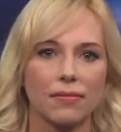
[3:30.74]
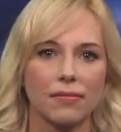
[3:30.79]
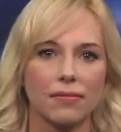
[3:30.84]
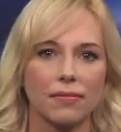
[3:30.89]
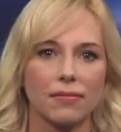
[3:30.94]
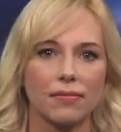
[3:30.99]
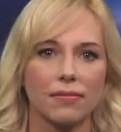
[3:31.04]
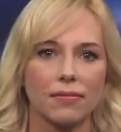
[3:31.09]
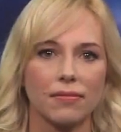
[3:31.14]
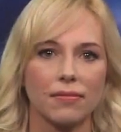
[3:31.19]

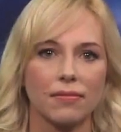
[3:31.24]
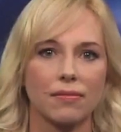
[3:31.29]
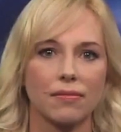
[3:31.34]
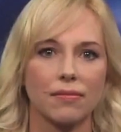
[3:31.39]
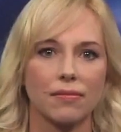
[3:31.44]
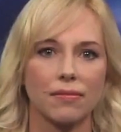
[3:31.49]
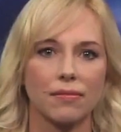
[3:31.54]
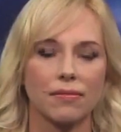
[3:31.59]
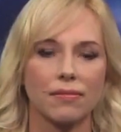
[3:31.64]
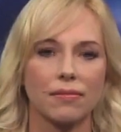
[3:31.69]

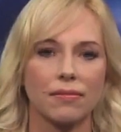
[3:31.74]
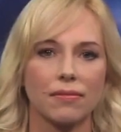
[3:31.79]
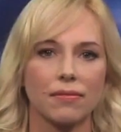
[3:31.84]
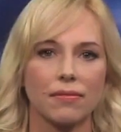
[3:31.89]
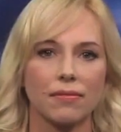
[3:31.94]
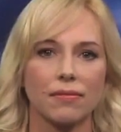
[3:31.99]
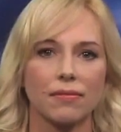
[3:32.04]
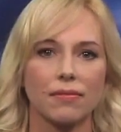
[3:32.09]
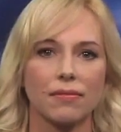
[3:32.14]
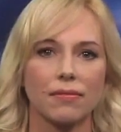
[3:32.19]

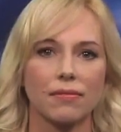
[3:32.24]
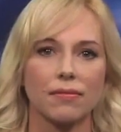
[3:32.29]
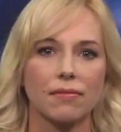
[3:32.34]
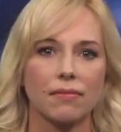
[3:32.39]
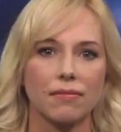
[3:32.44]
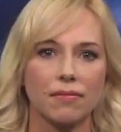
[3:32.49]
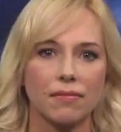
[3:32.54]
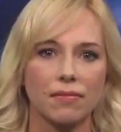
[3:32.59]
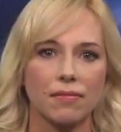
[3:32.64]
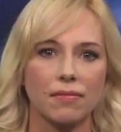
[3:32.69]

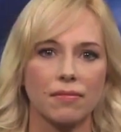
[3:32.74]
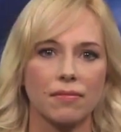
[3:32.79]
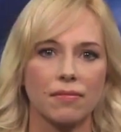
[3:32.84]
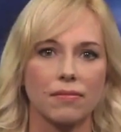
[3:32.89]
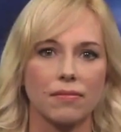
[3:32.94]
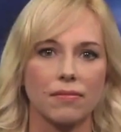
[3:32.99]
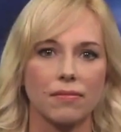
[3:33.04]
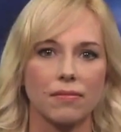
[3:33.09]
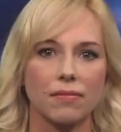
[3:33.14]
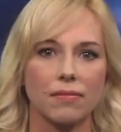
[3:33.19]

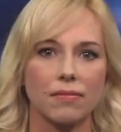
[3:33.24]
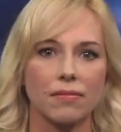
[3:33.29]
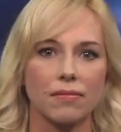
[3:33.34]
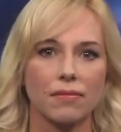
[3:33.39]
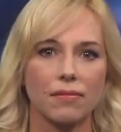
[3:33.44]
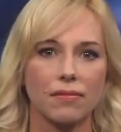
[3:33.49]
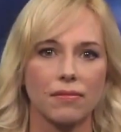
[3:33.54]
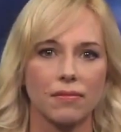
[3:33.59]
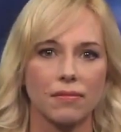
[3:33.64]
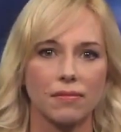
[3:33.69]

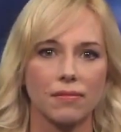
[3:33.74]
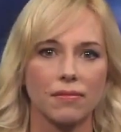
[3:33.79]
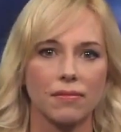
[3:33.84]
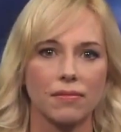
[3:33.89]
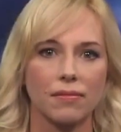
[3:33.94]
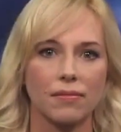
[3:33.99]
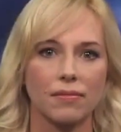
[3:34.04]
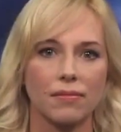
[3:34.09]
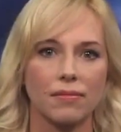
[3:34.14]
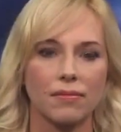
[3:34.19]

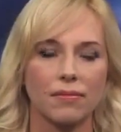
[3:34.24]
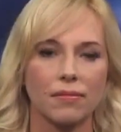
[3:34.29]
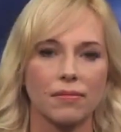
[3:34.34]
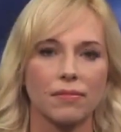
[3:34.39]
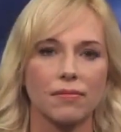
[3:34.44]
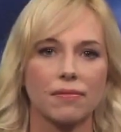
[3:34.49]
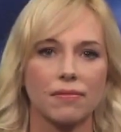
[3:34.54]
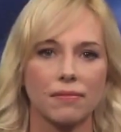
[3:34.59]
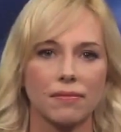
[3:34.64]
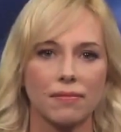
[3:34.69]

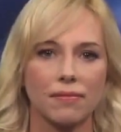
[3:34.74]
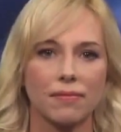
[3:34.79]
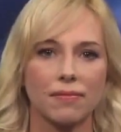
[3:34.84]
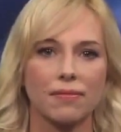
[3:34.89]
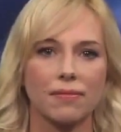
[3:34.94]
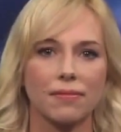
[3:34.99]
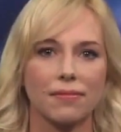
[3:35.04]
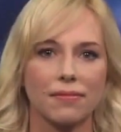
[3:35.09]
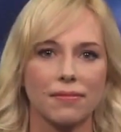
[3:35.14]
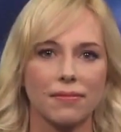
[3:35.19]

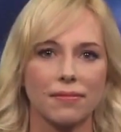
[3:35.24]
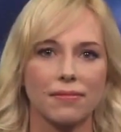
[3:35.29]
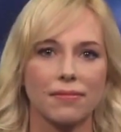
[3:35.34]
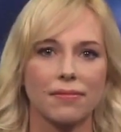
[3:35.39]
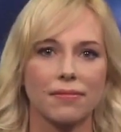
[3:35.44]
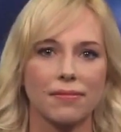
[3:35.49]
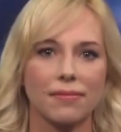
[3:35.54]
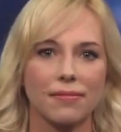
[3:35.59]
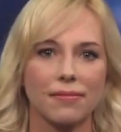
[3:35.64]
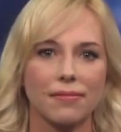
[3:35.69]

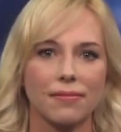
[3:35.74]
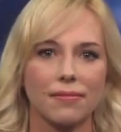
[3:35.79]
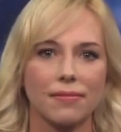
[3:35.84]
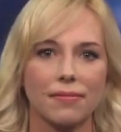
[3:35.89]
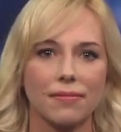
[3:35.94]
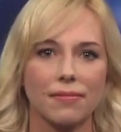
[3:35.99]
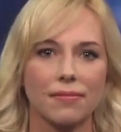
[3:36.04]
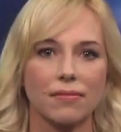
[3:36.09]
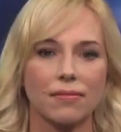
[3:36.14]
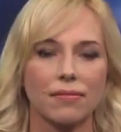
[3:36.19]

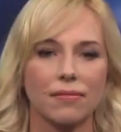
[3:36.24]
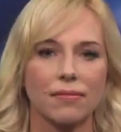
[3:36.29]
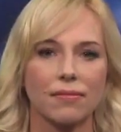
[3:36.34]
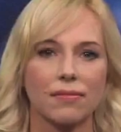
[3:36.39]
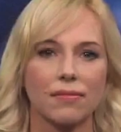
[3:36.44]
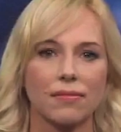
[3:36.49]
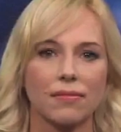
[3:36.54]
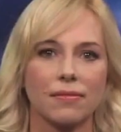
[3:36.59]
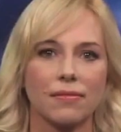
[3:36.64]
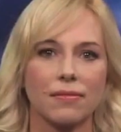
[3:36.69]

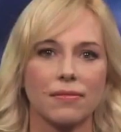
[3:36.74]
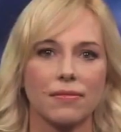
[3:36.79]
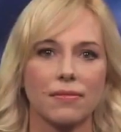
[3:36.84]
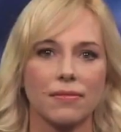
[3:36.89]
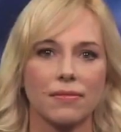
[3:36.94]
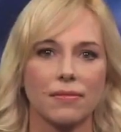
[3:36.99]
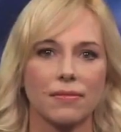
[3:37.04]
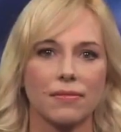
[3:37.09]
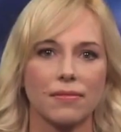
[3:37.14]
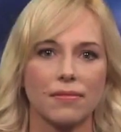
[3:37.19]

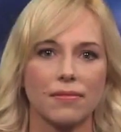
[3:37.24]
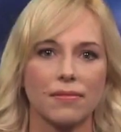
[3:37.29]
(not speaking)